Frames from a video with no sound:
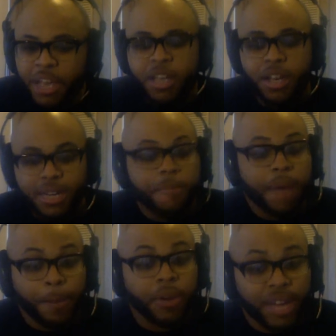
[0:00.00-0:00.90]
Cooked up
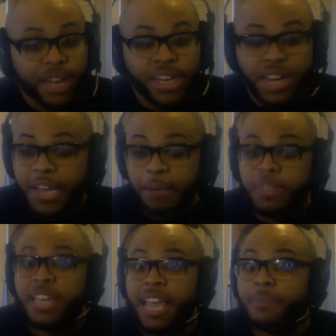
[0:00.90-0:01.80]
by production to help
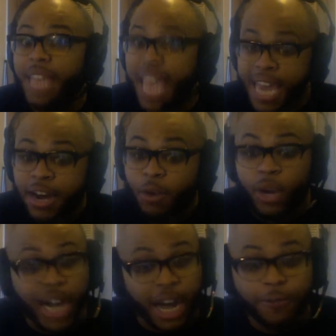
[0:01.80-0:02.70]
Sam's edit
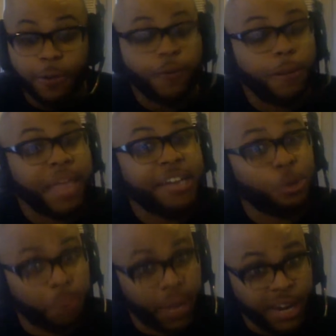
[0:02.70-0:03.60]
recover from that
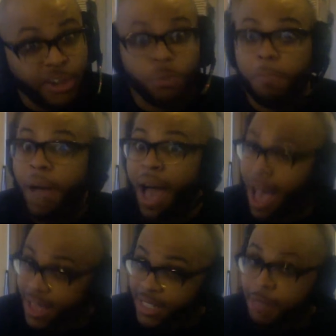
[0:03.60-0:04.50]
speech.
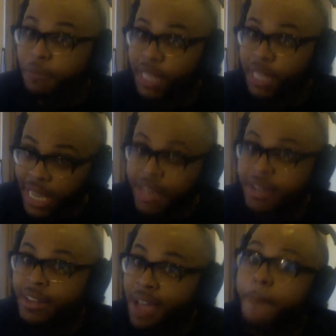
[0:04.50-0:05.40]
Possibly.
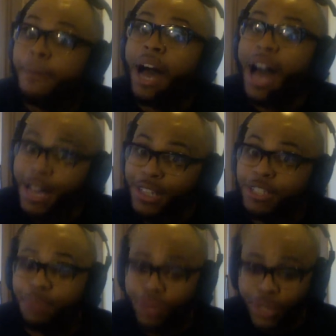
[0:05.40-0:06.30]

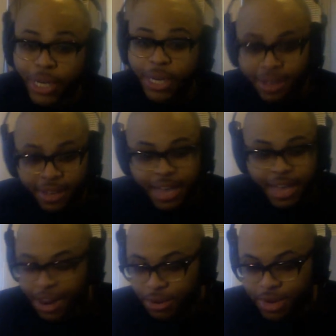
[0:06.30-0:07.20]

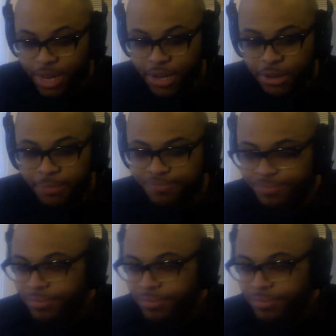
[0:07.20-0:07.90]
I don't know.